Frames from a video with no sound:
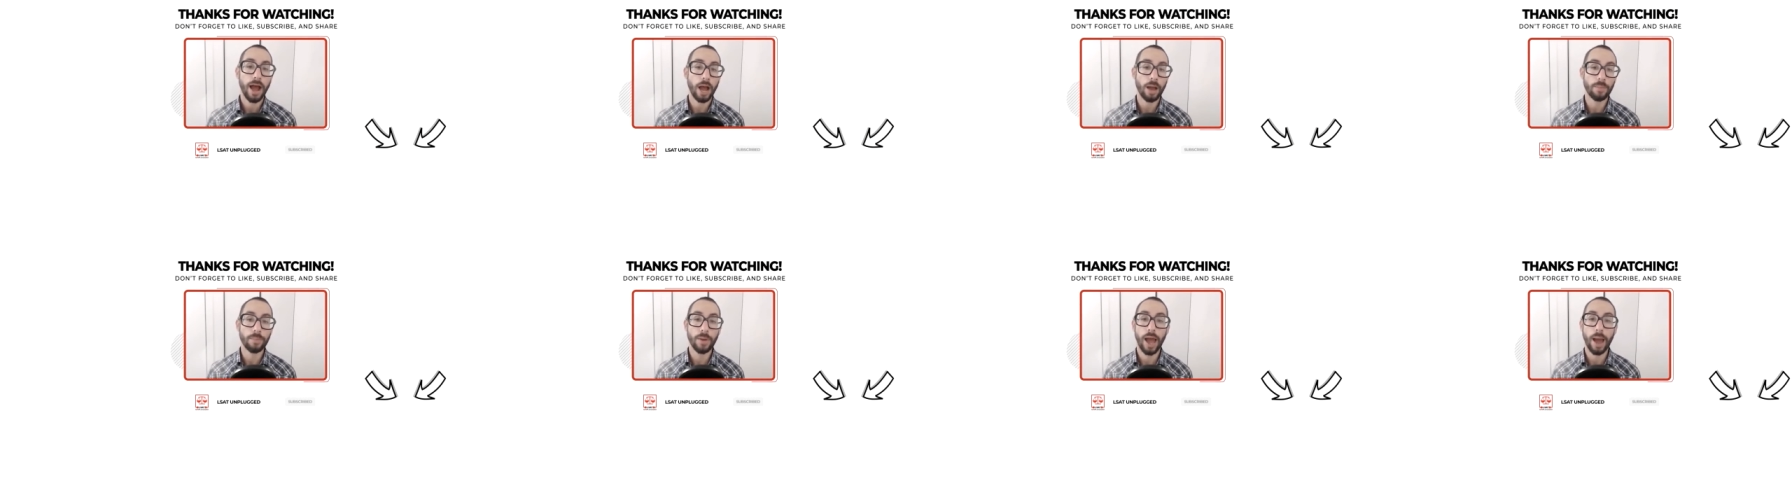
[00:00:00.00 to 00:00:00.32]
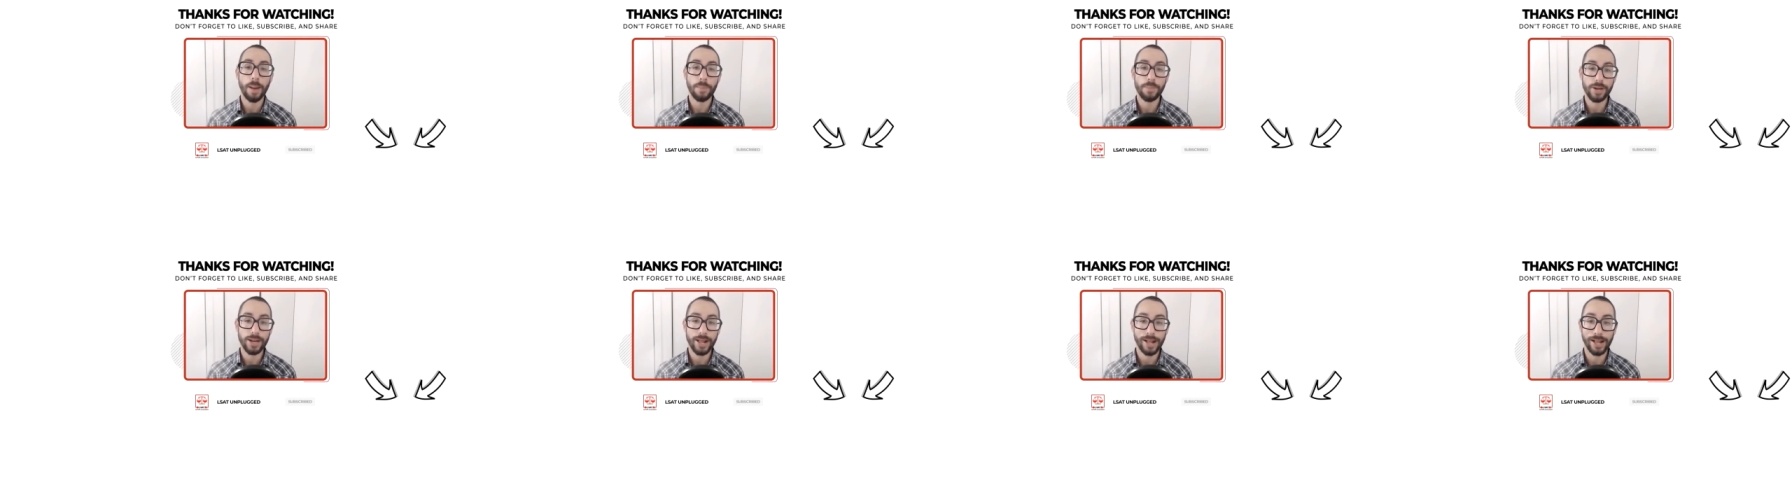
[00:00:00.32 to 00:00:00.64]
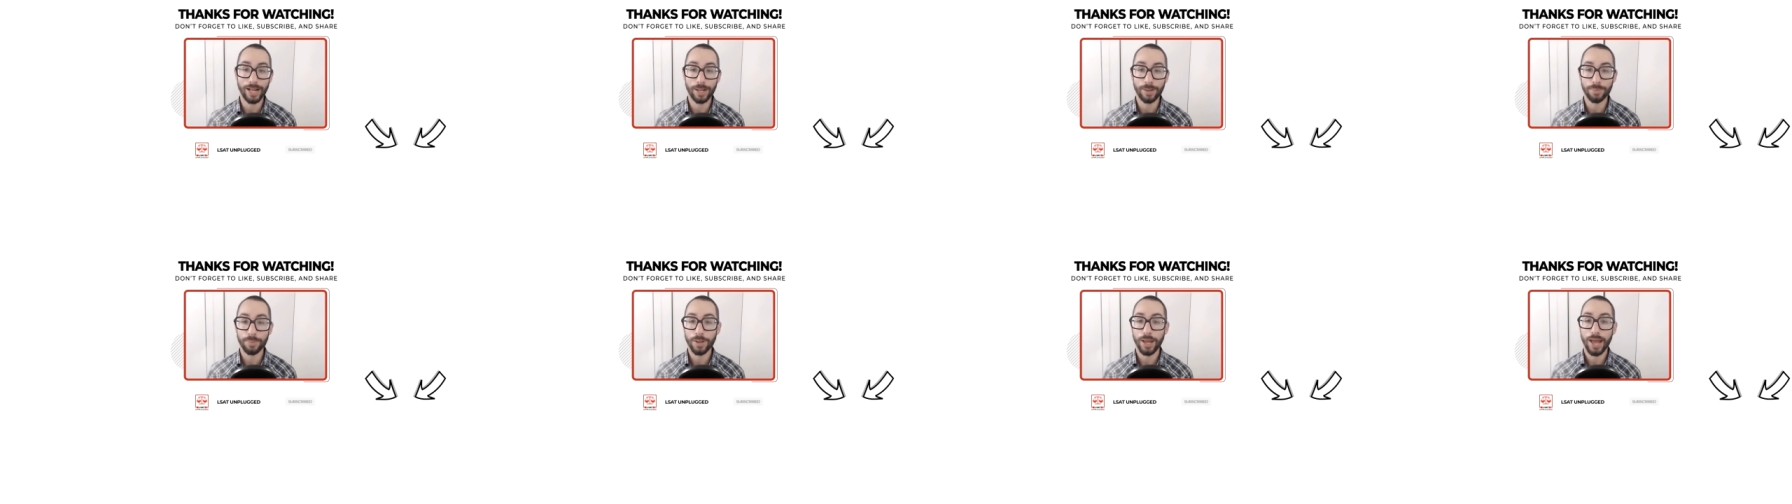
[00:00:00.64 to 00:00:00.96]
I'm happy to
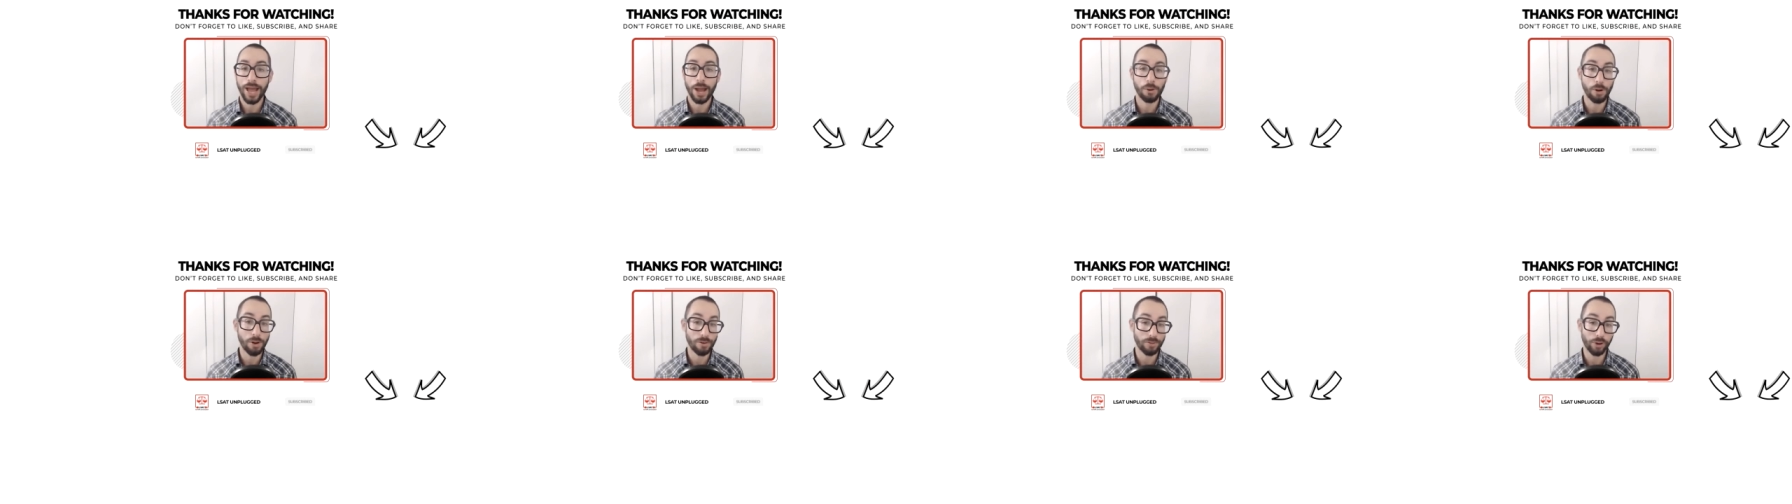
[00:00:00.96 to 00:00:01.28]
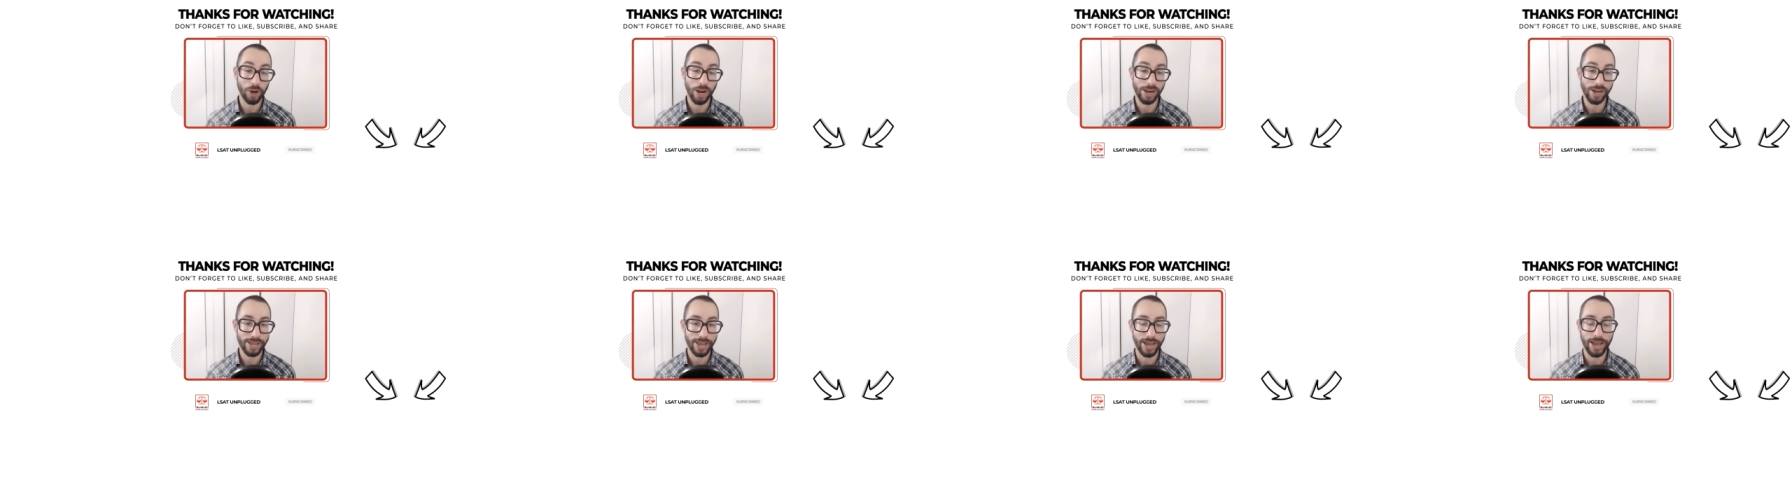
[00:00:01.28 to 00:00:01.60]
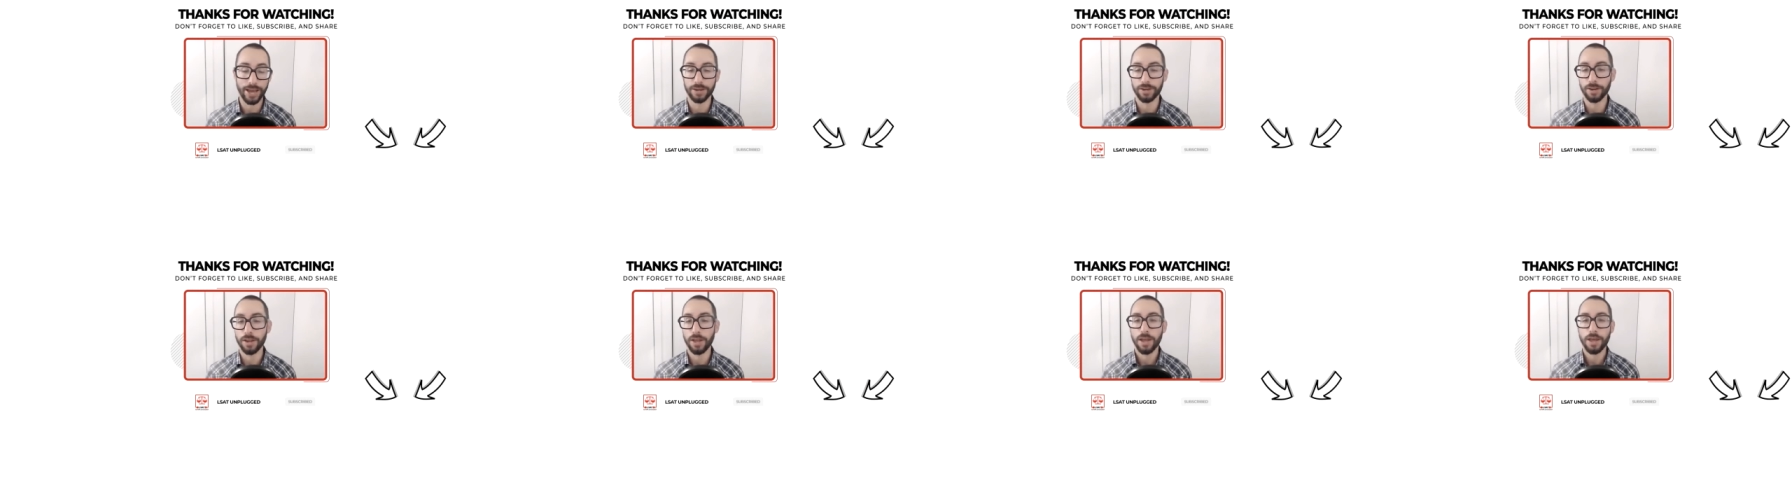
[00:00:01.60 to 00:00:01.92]
help however I
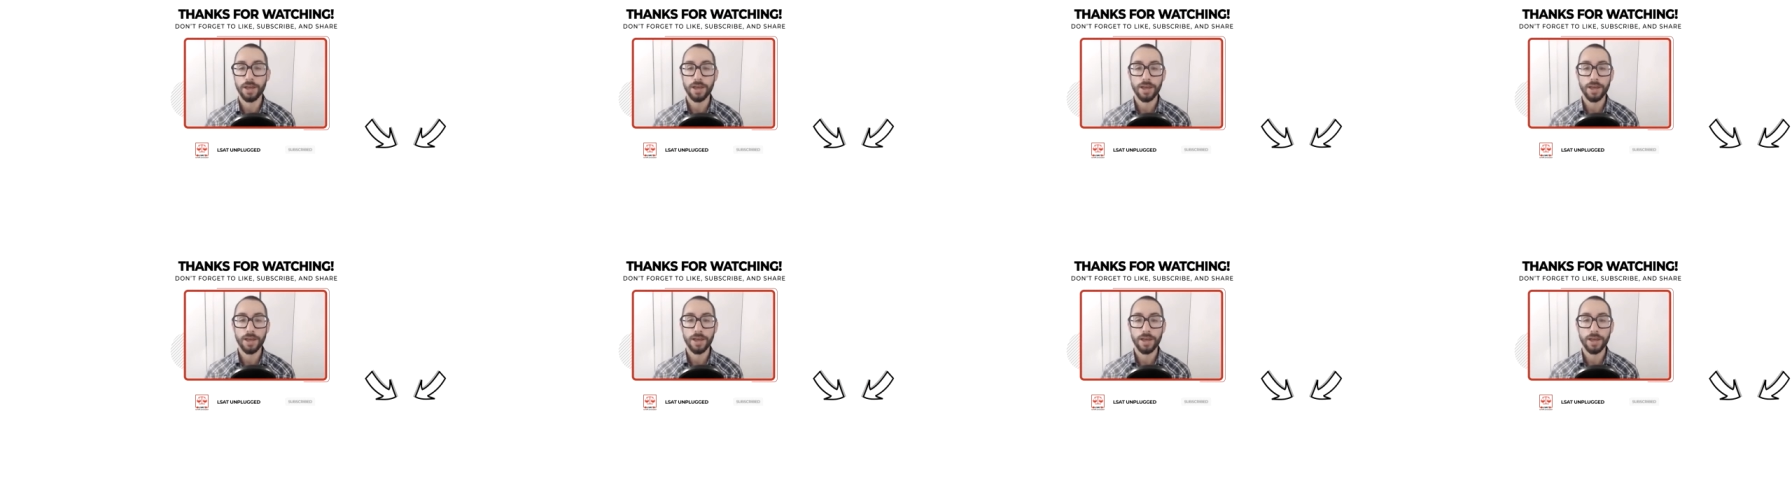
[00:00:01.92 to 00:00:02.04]
can.